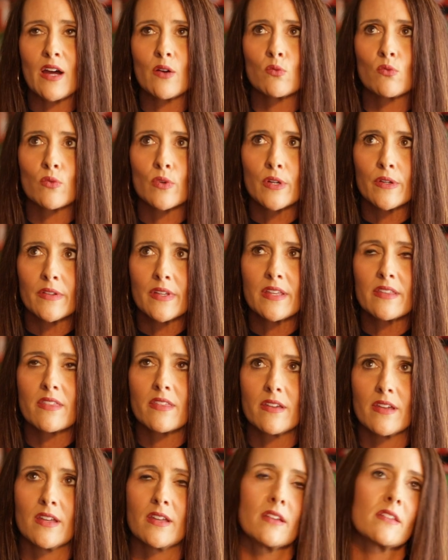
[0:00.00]
I really
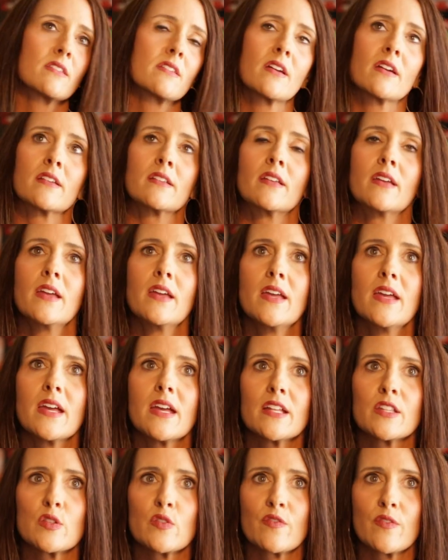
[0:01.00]
think that
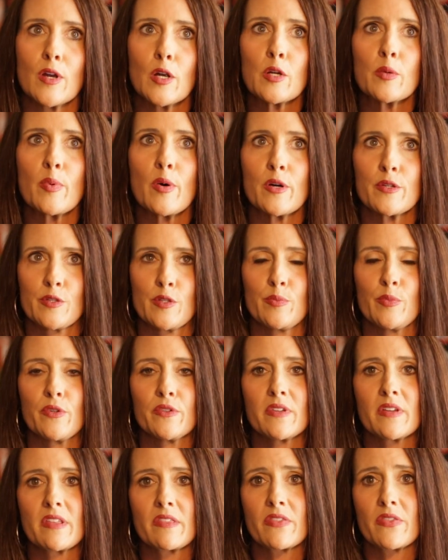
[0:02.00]
it's very
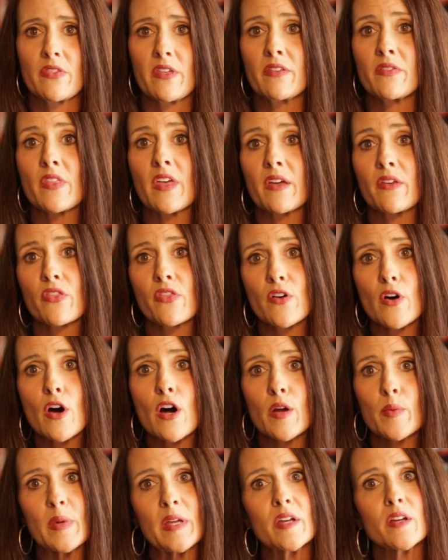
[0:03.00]
possible that they
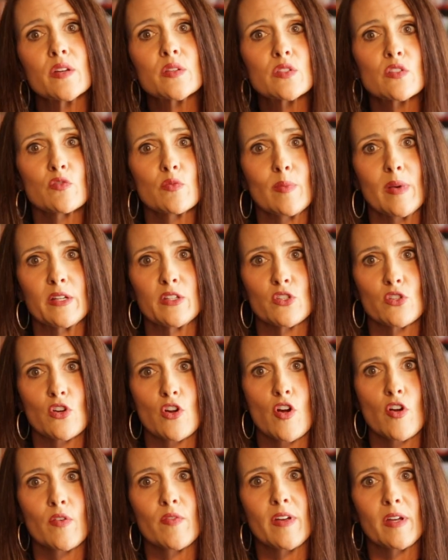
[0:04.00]
thought, because of my
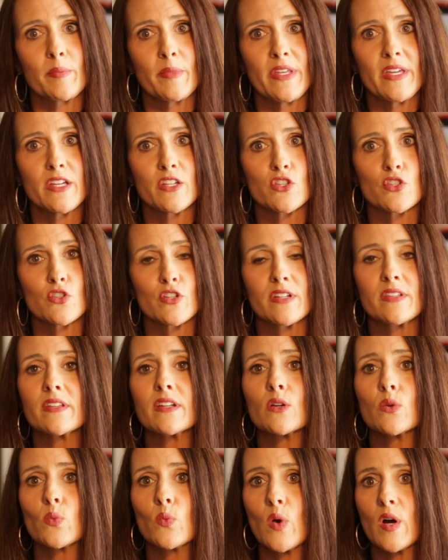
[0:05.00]
strong family history,
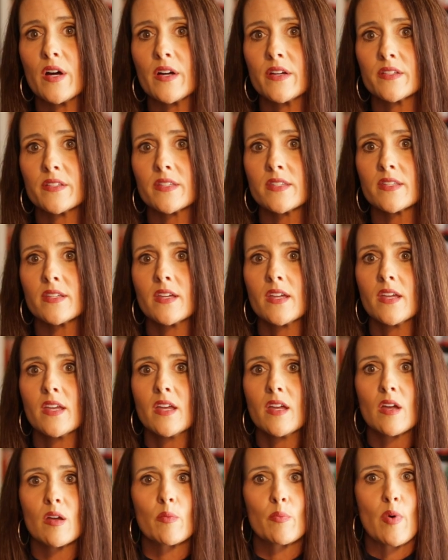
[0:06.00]
that it was
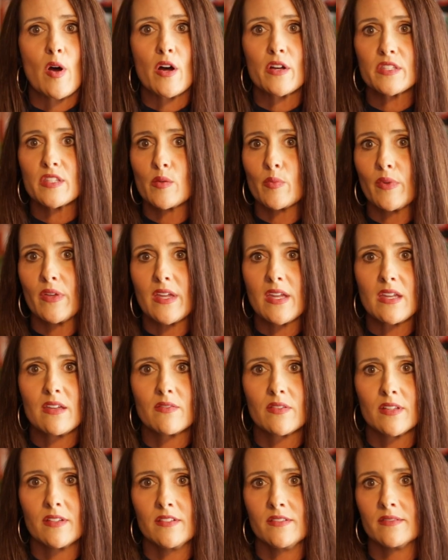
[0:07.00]
possibly
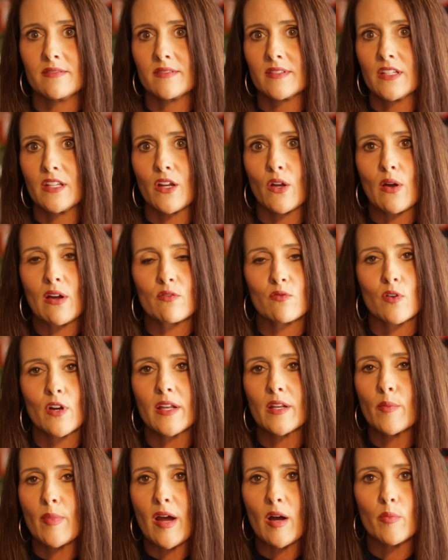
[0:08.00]
even, you know, I've
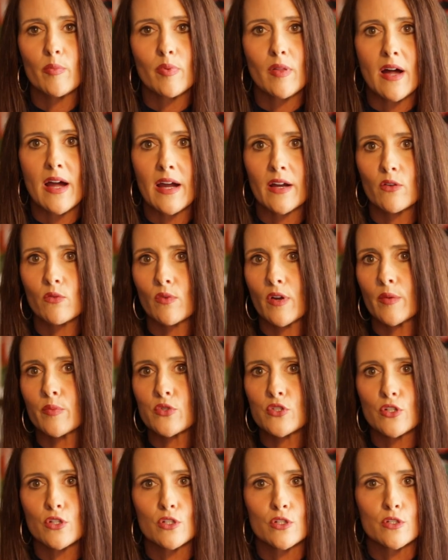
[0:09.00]
read about plaque
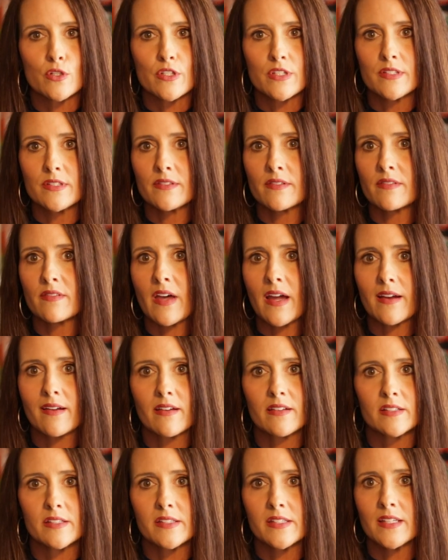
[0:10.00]
ruptures and that
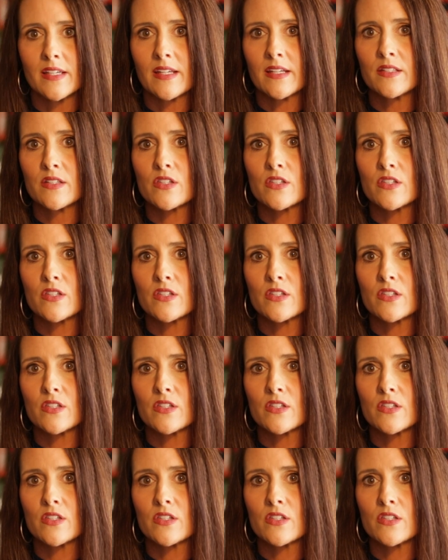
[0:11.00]
kind of thing.